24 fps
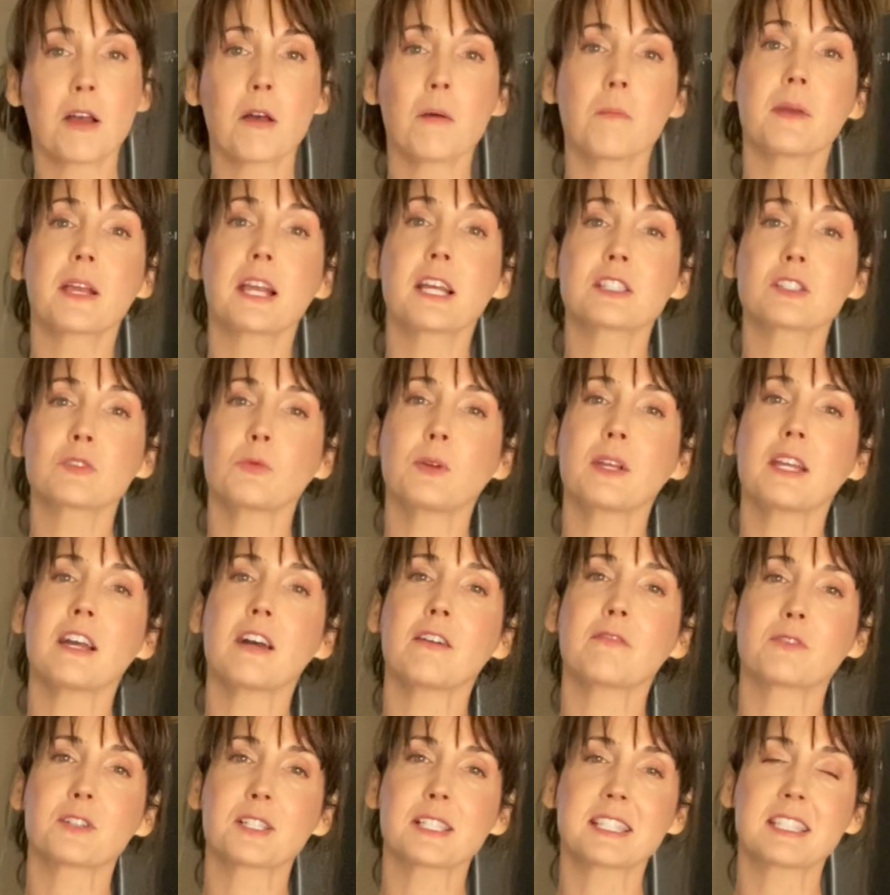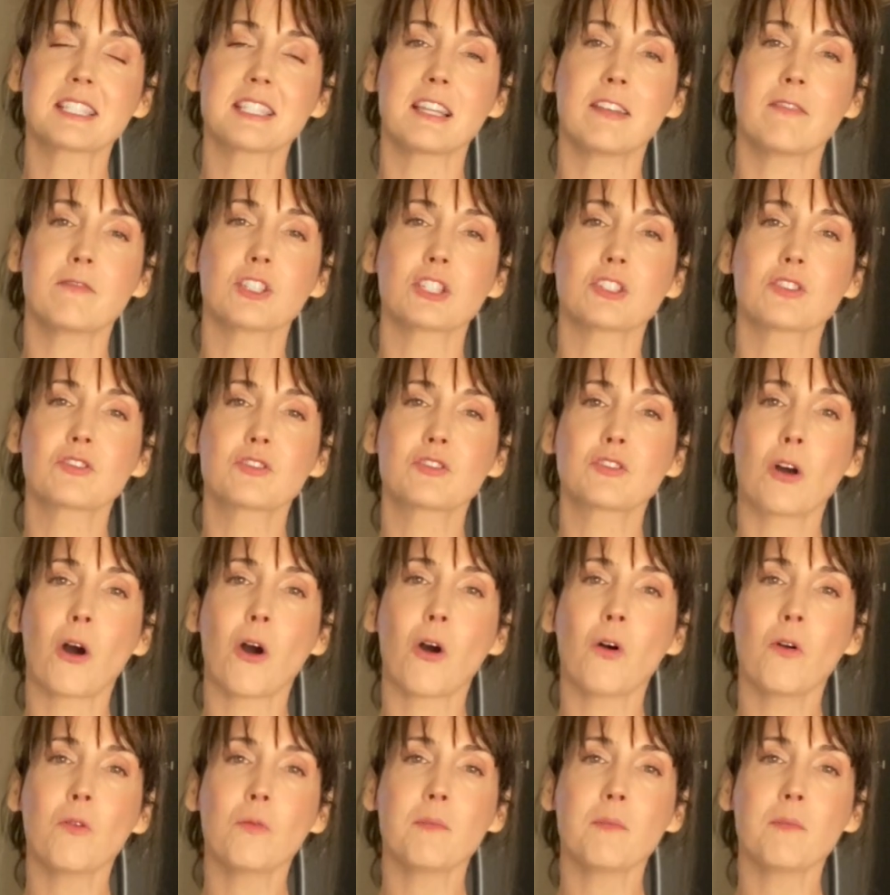because we have received so